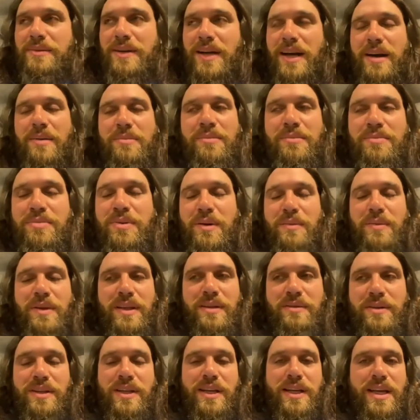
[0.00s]
I'm probably
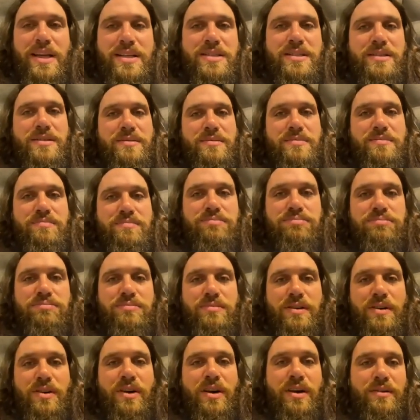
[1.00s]
the one that gets
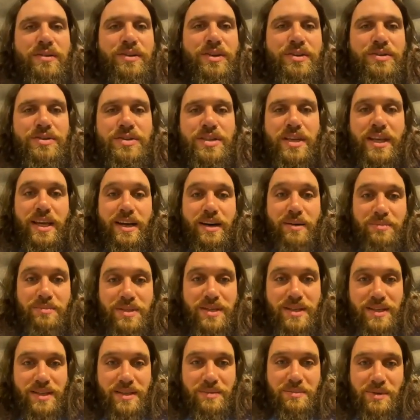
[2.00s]
or used to get up
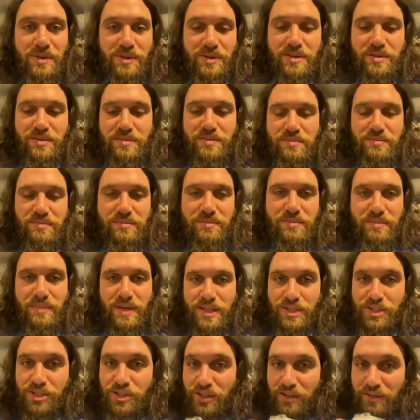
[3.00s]
to the most
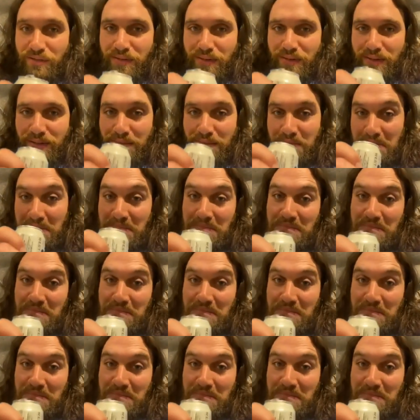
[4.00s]
mischief and